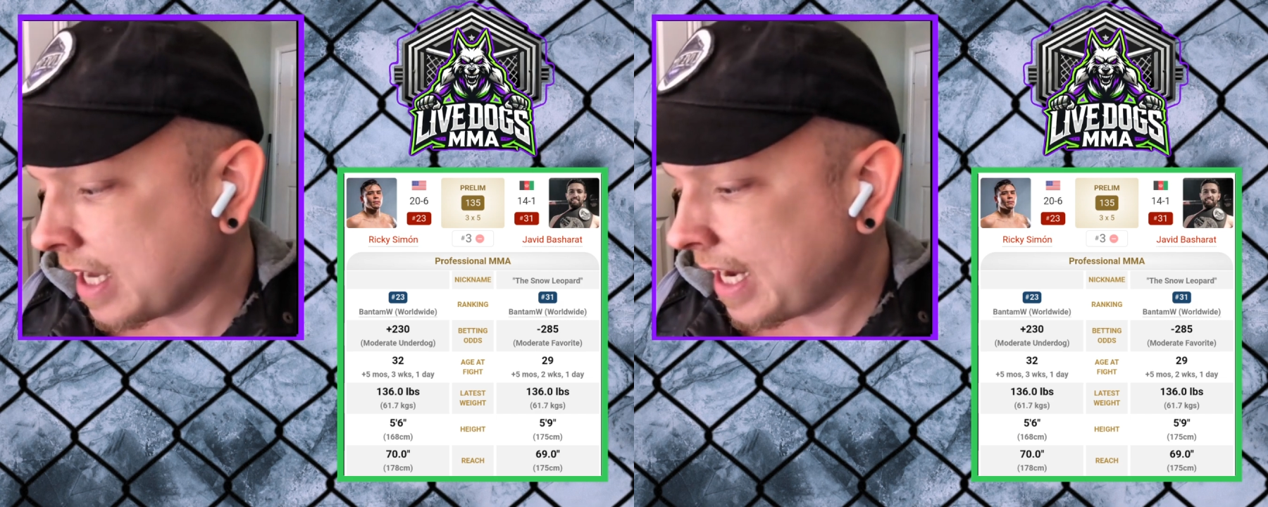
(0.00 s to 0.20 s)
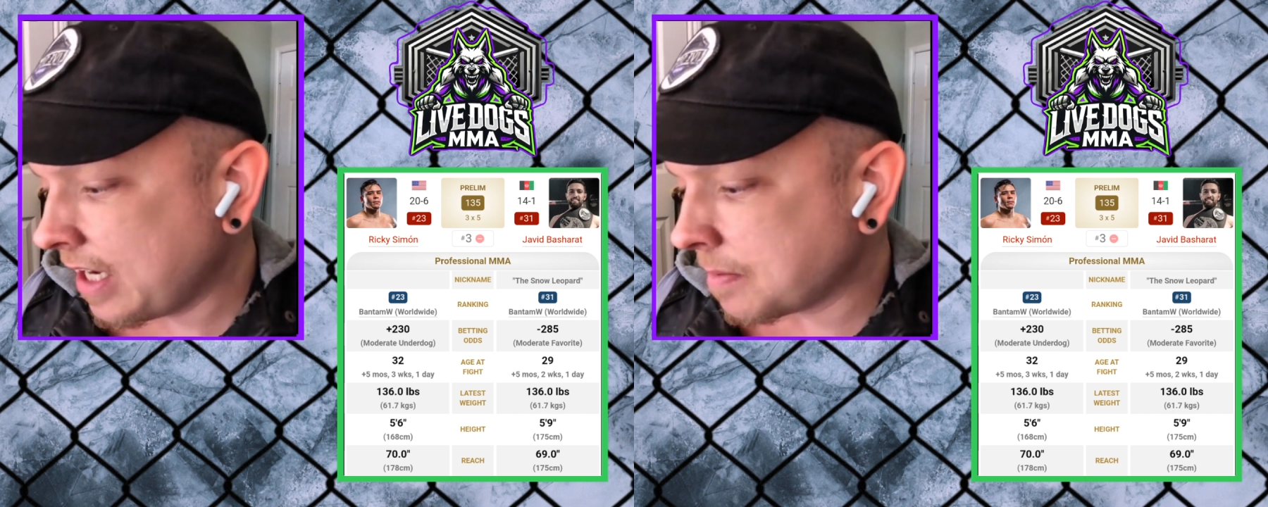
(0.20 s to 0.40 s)

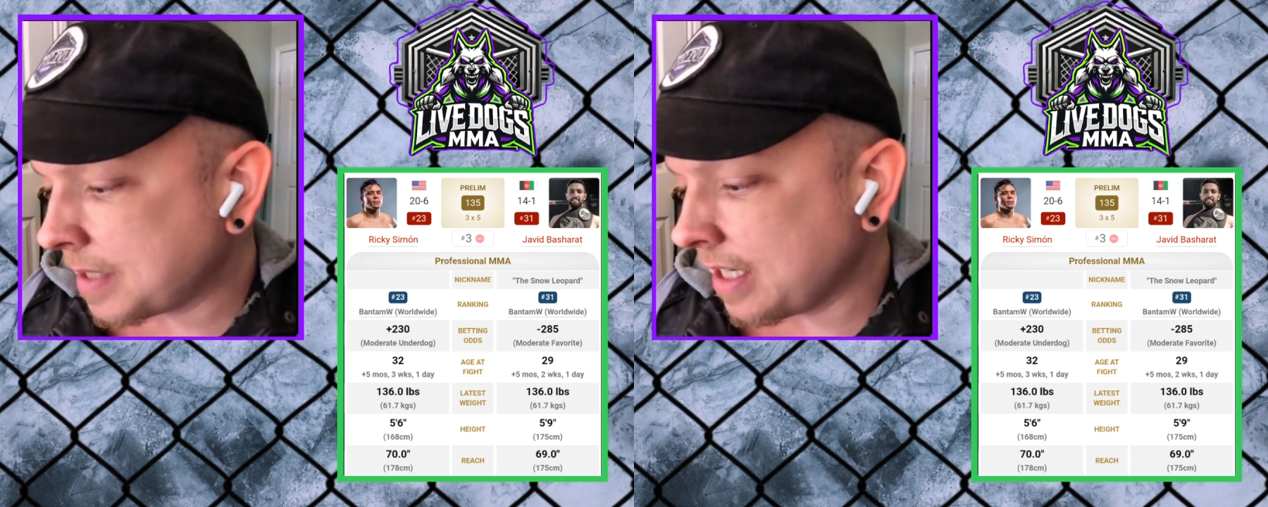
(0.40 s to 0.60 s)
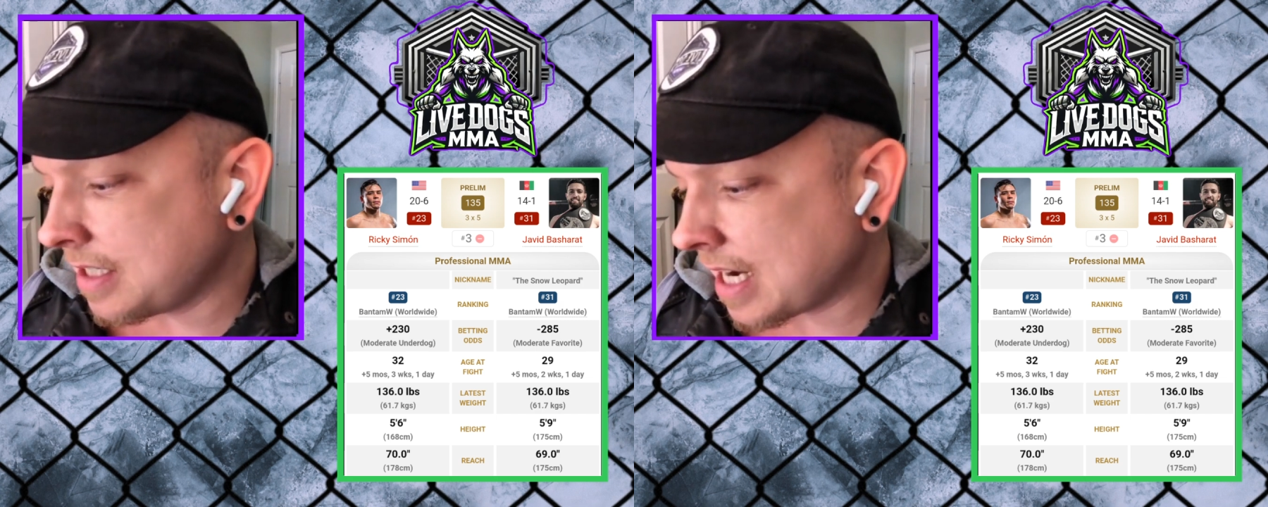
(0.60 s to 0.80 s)
end up
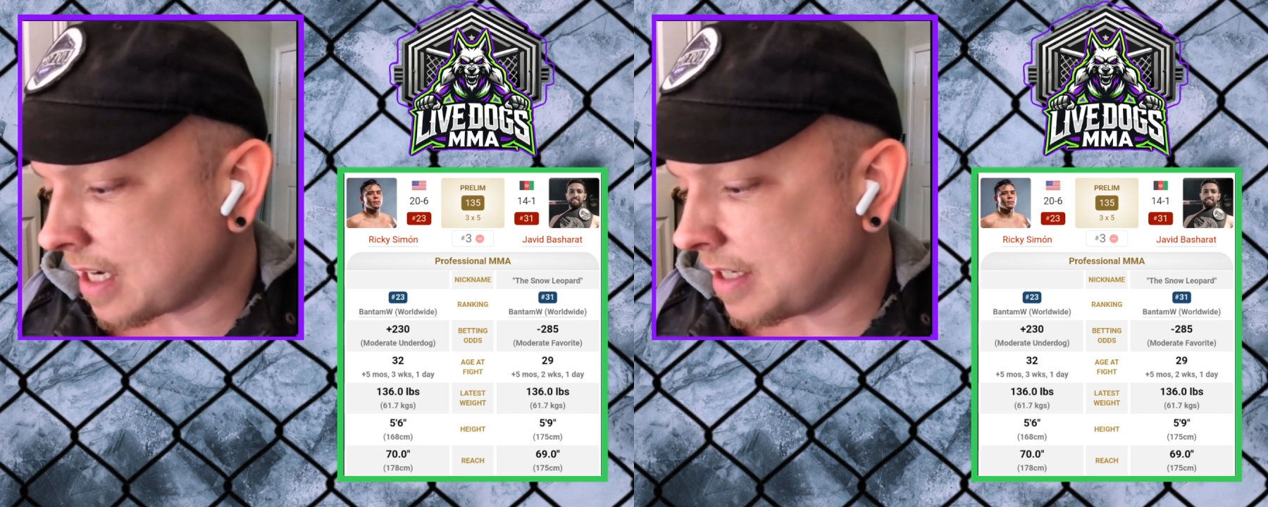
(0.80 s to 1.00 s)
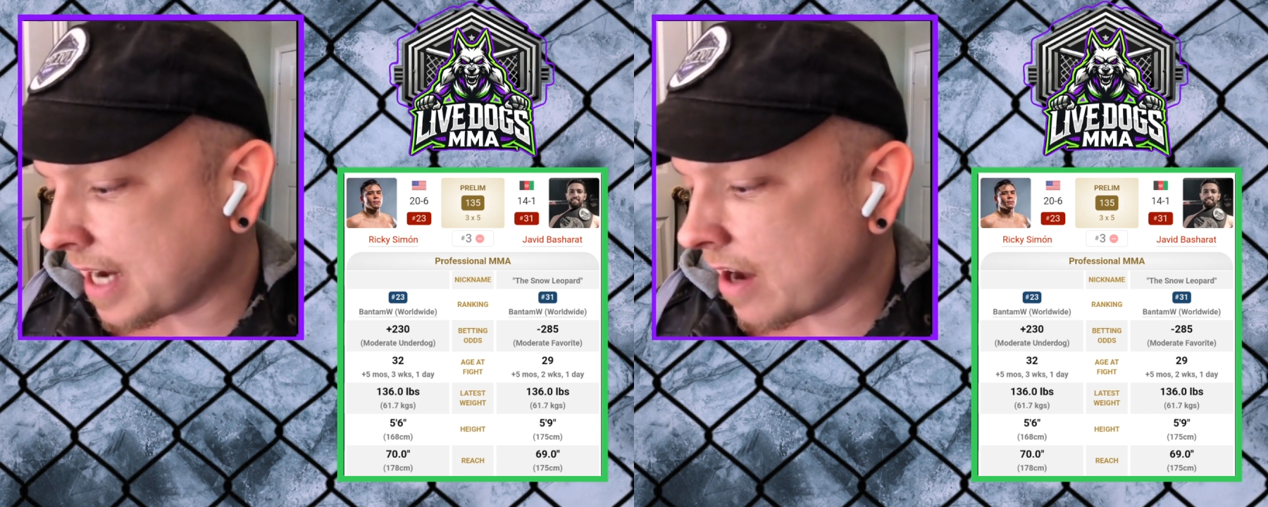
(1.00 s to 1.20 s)
getting
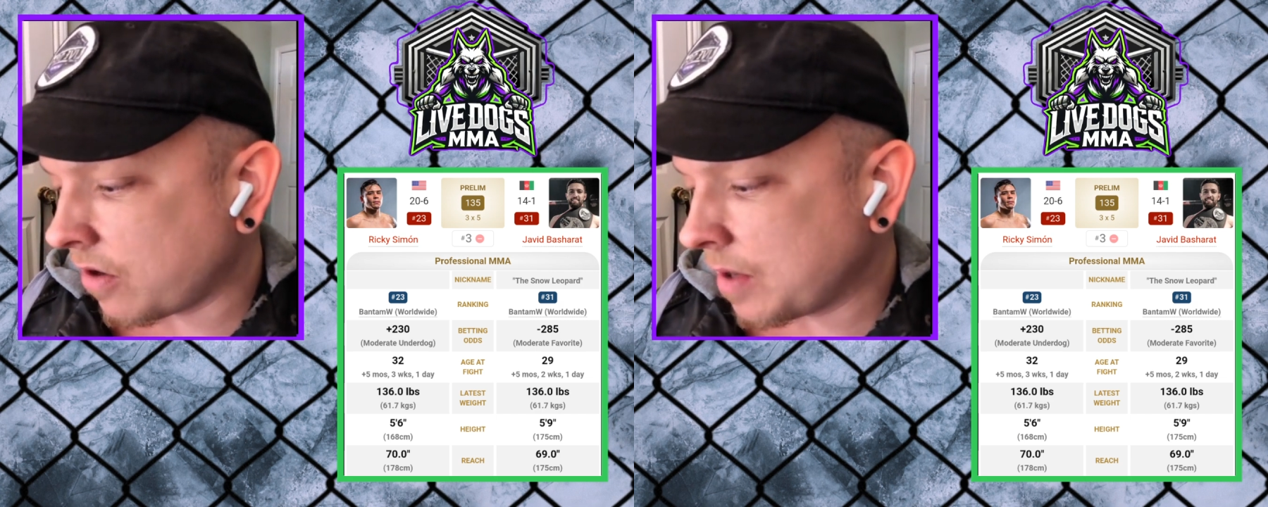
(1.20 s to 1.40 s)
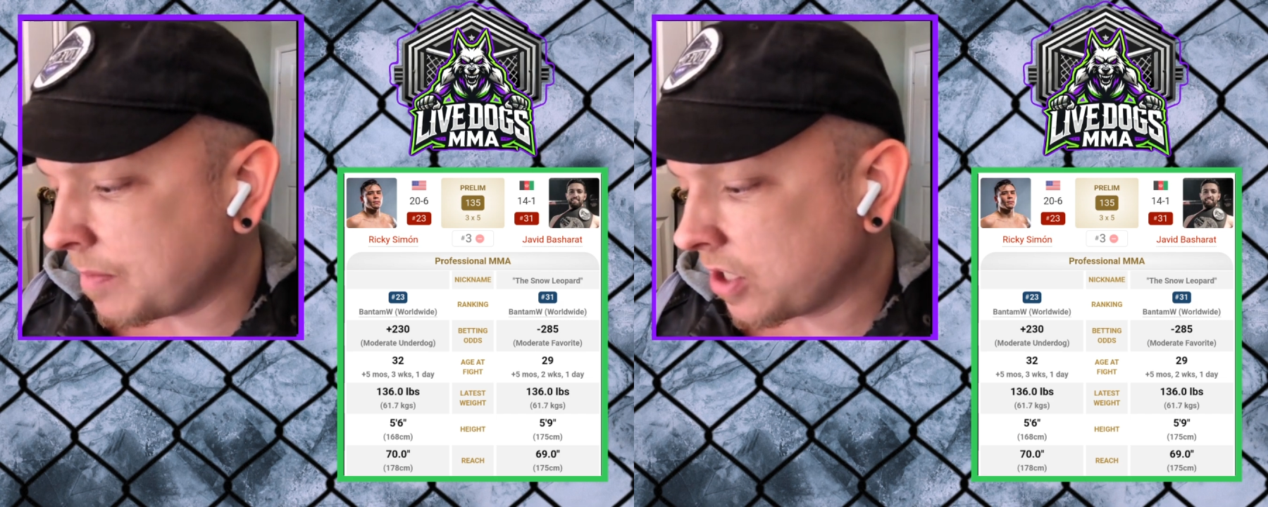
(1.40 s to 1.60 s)
taken
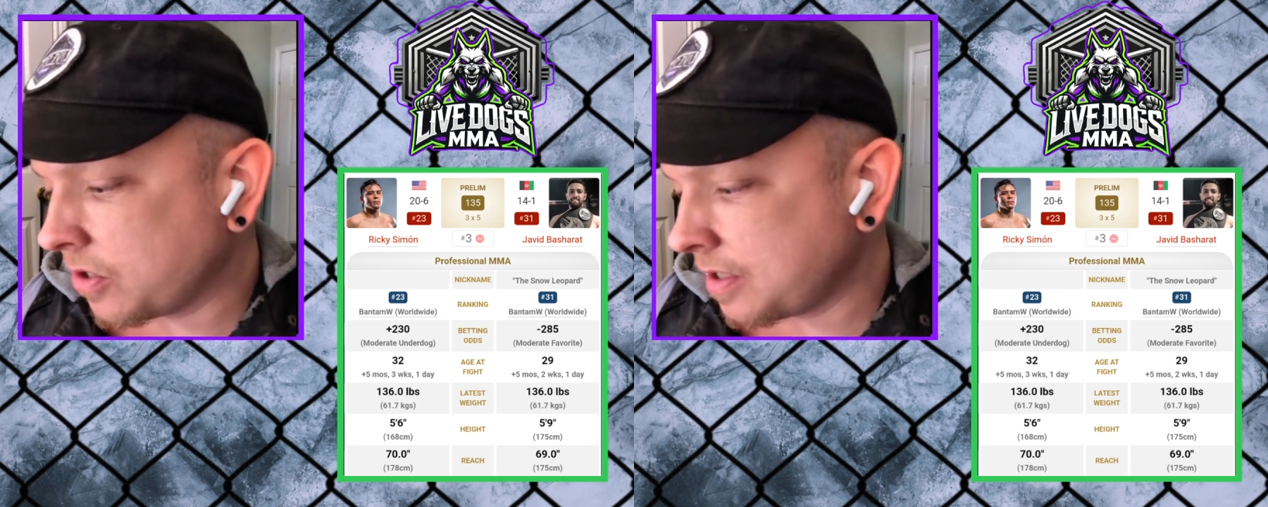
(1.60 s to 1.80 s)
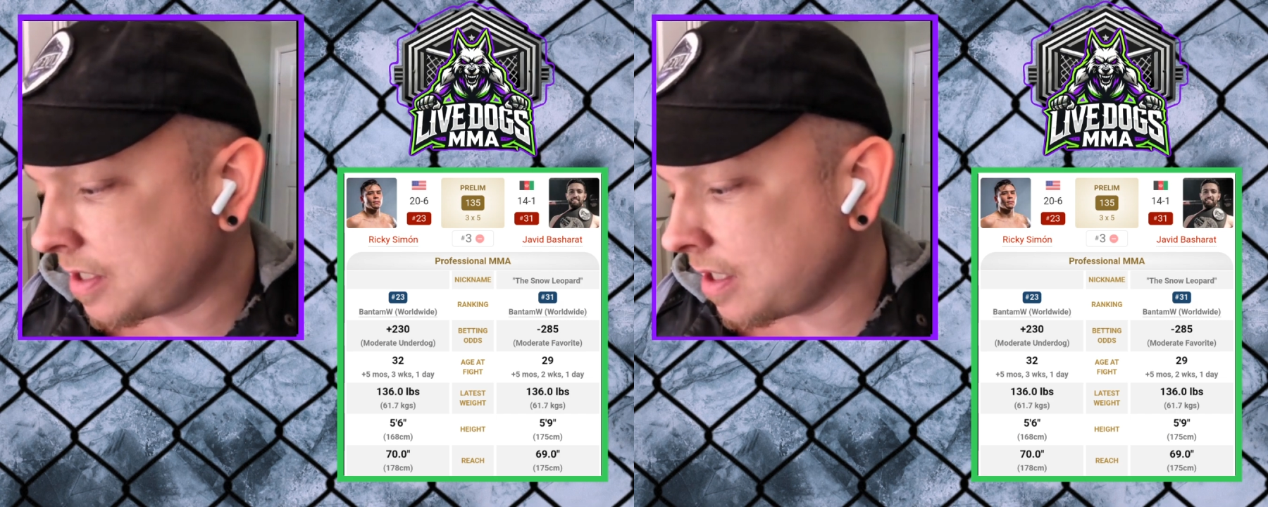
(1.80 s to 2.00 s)
down, and we
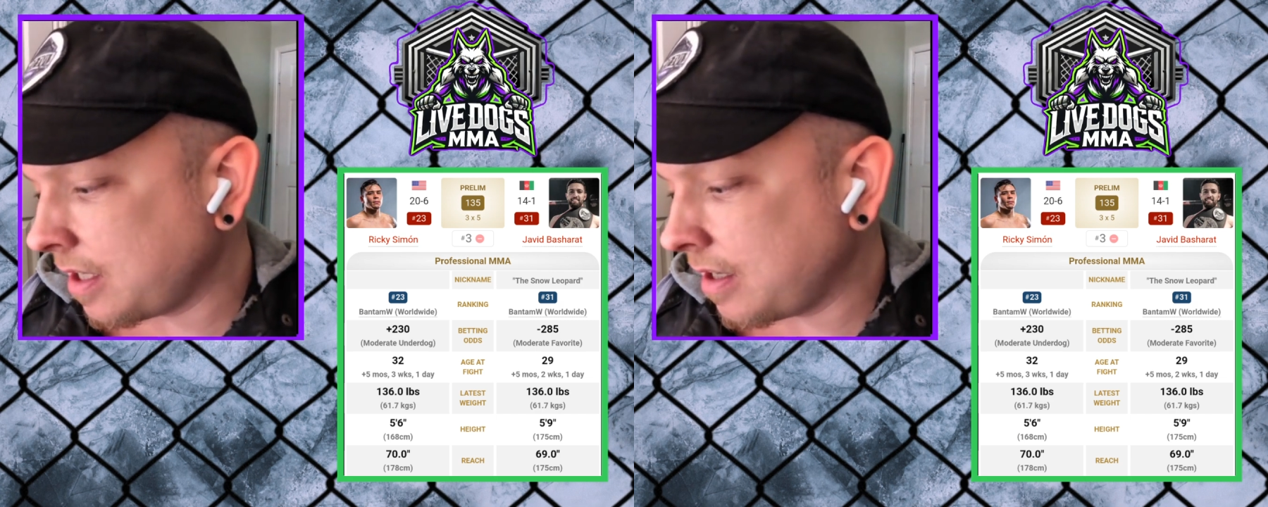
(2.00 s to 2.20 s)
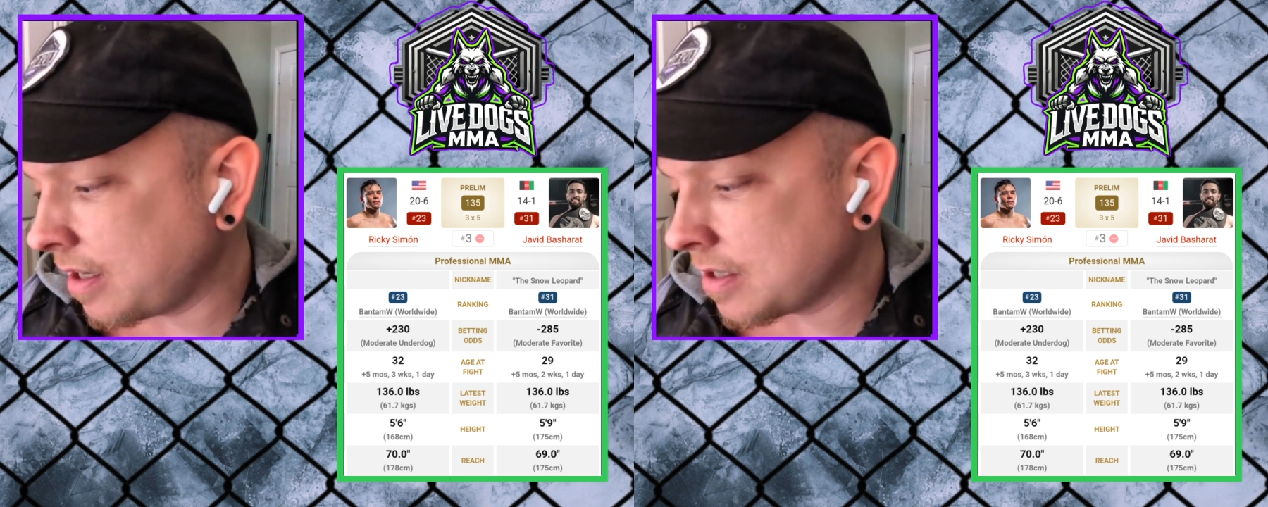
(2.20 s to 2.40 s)
could
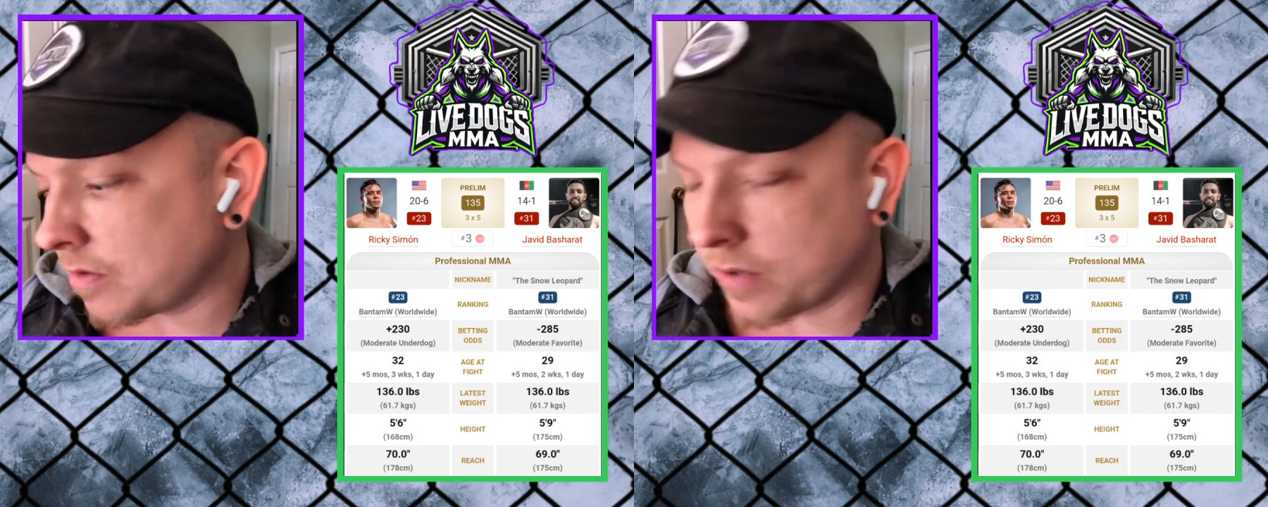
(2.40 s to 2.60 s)
see